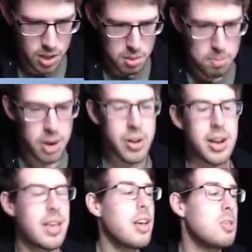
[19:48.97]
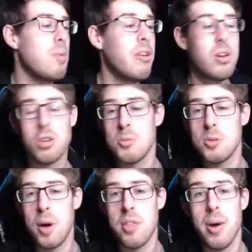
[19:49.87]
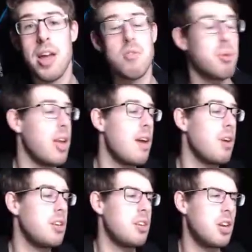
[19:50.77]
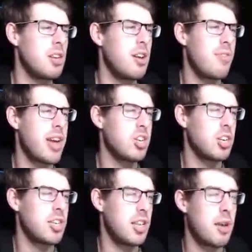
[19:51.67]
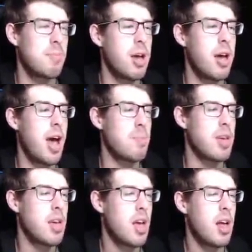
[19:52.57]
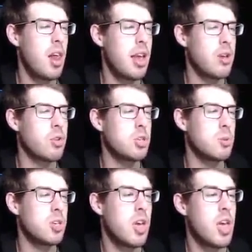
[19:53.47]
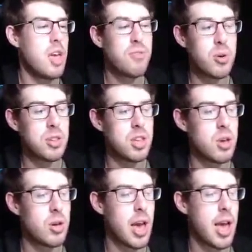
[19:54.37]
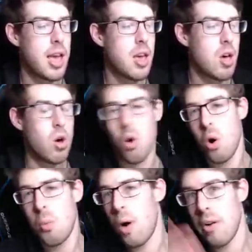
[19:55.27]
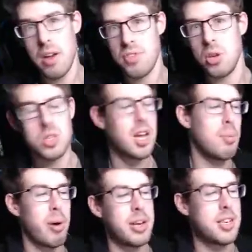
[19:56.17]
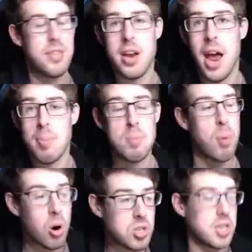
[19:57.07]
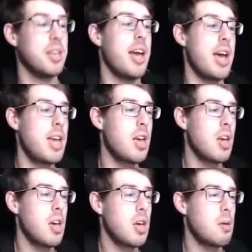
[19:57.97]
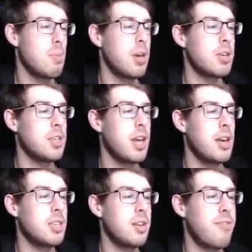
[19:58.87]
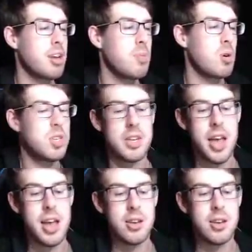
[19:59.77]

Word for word: Merry late... Yes, Merry Christmas, by the way, everybody. I don't know if I actually said that. Happy late Christmas. If you're in the UK or wherever you celebrate it, then happy Boxing Day. because it is in fact Boxing Day